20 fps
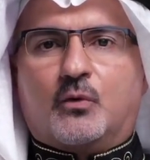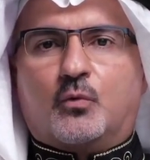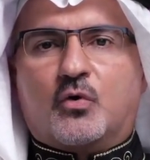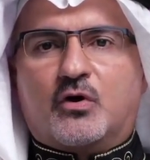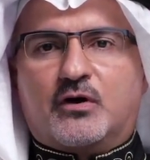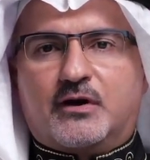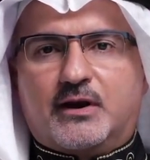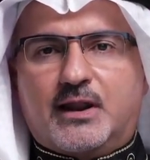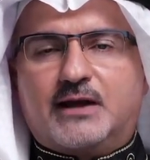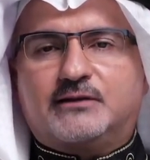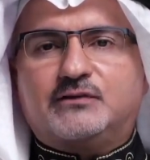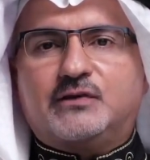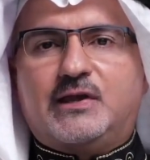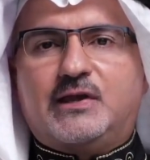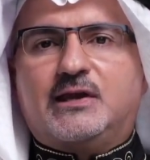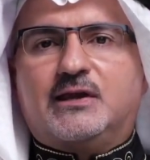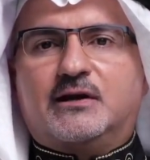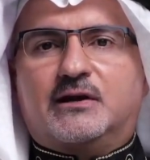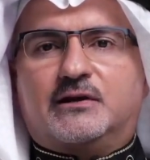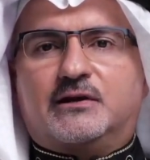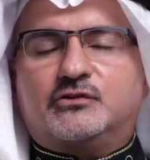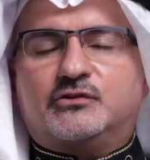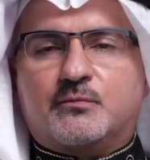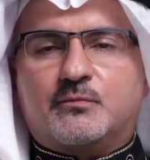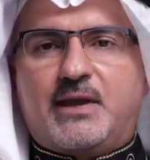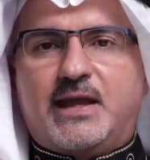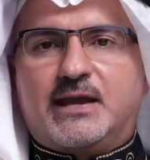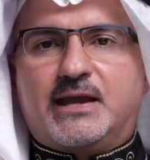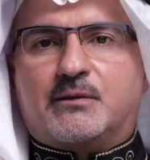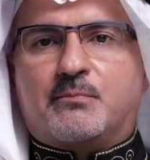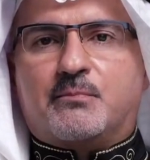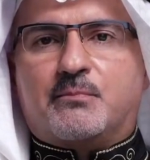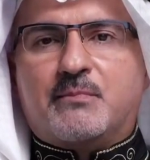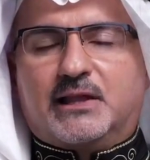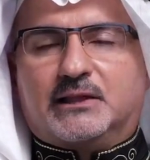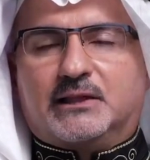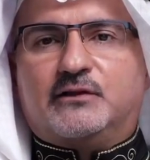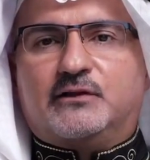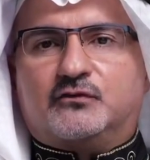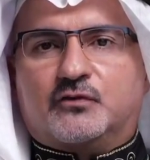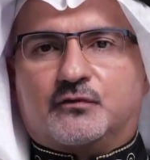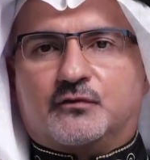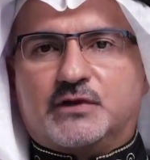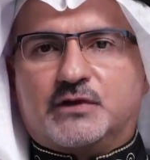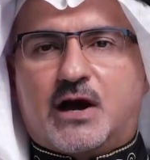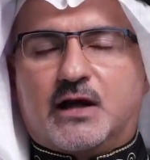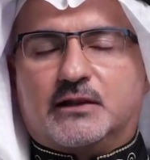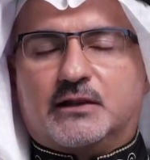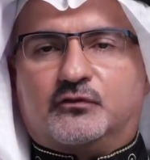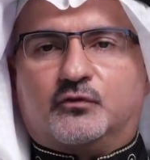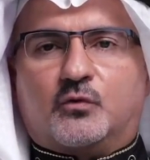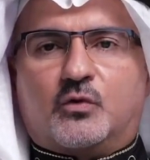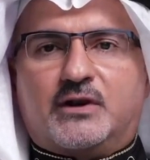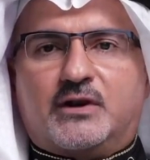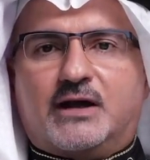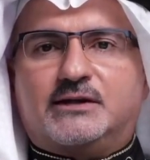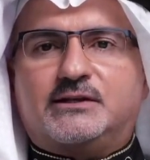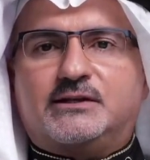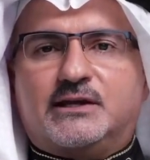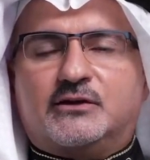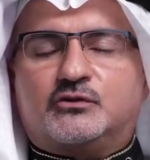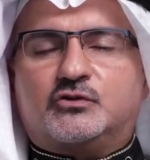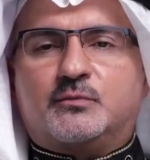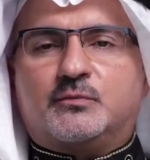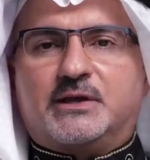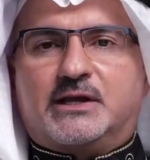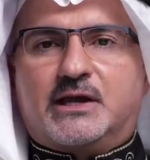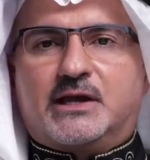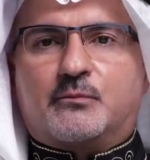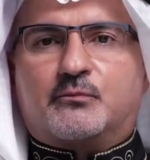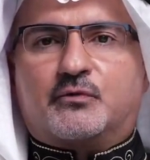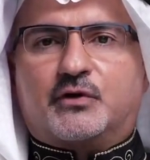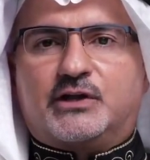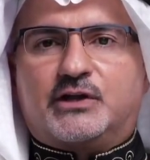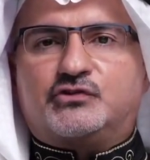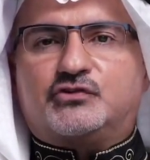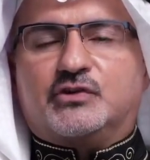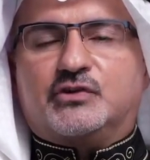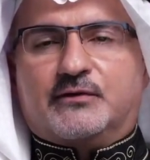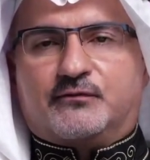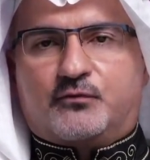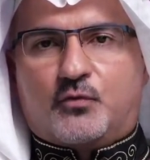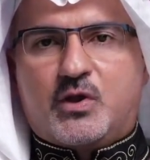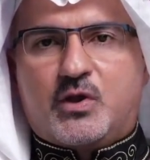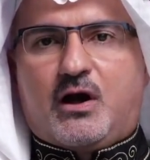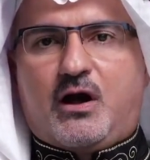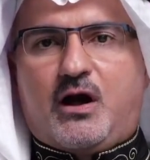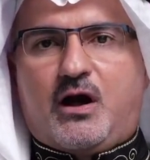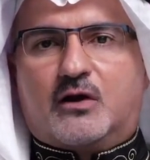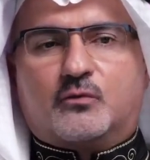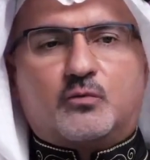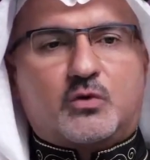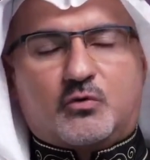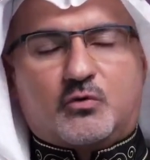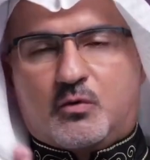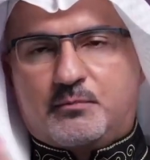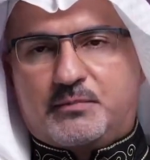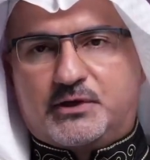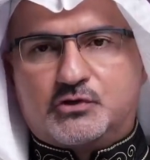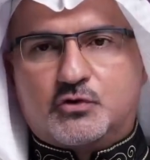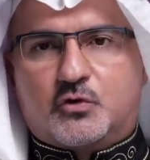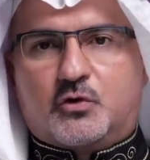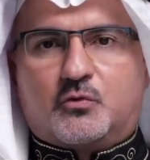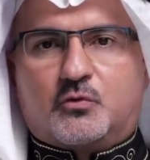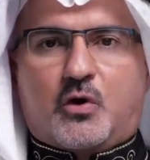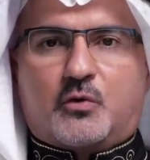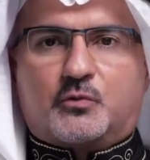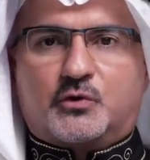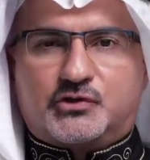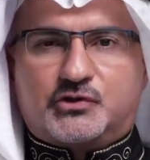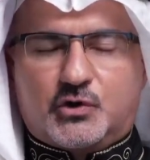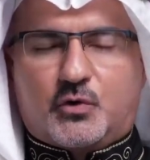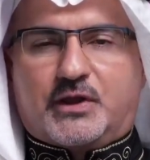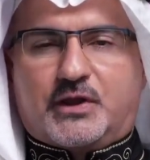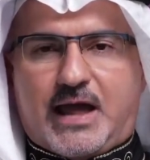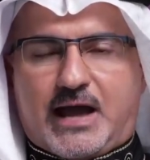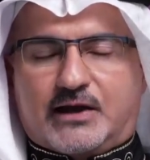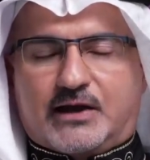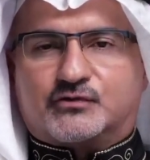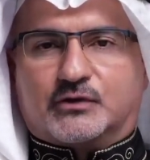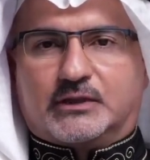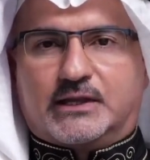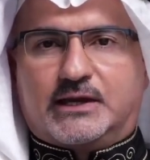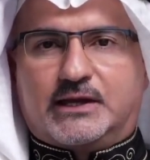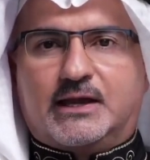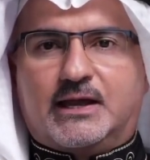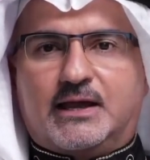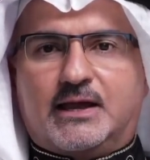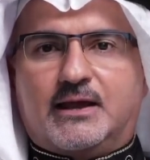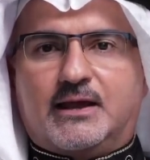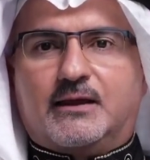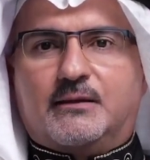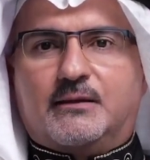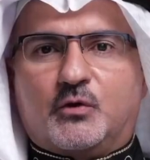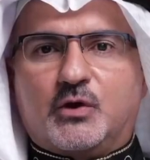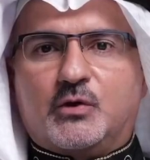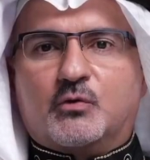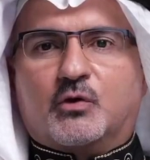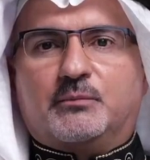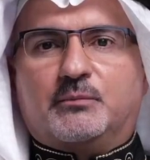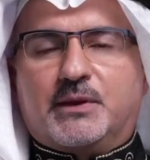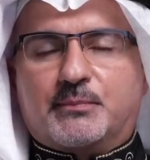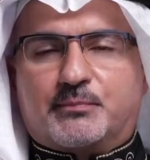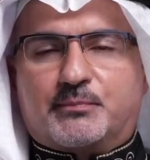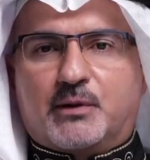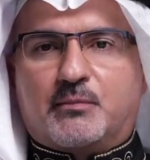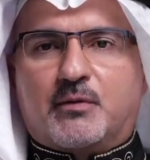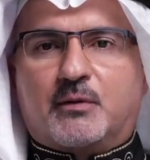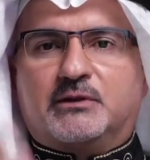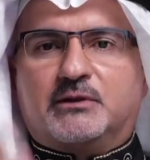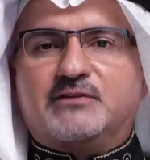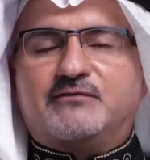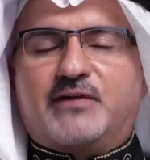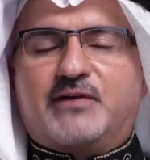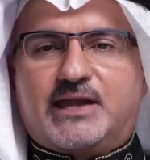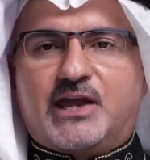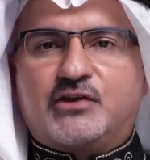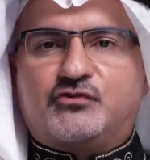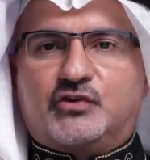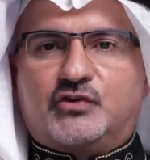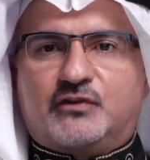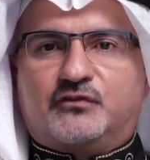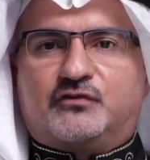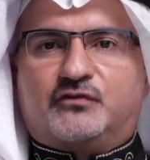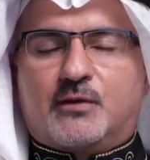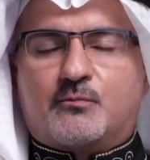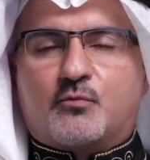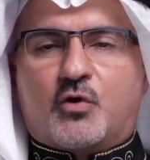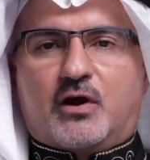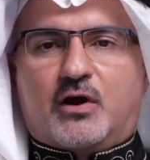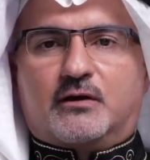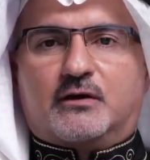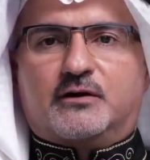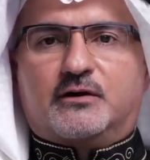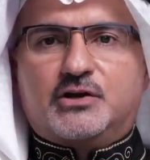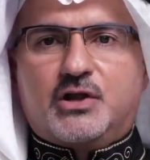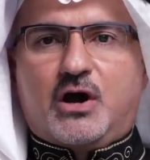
We're not here to make millions of dollars. We're not here to become rich. If we are, we won't be doing what we're doing, actually we will be probably vacationing somewhere.